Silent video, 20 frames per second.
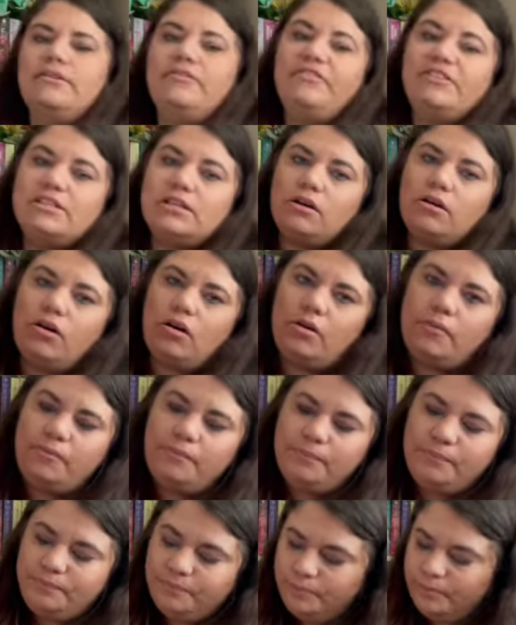physical
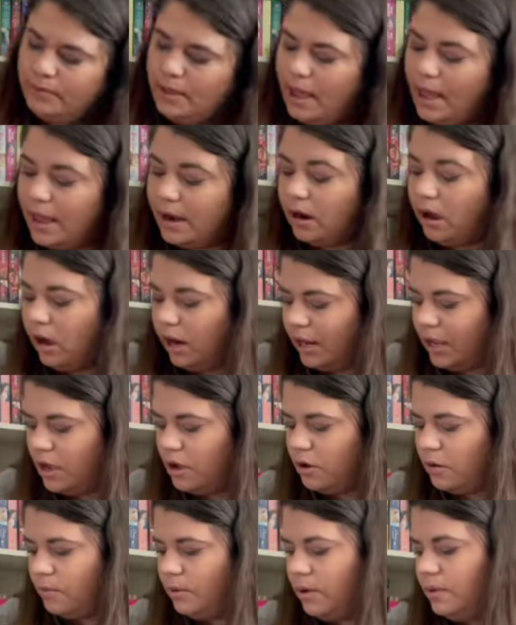and
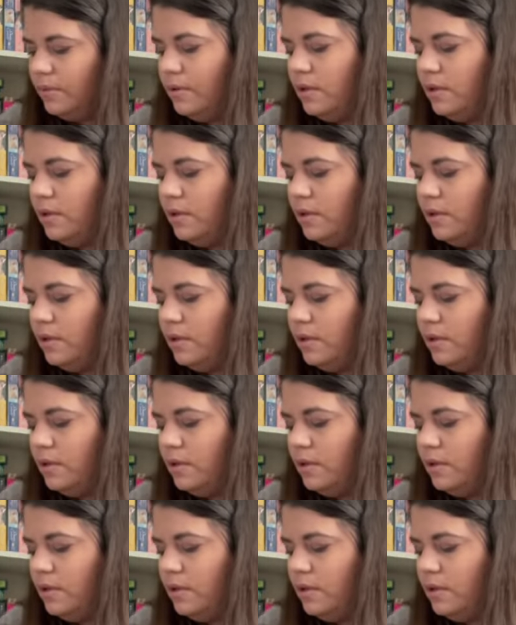audio.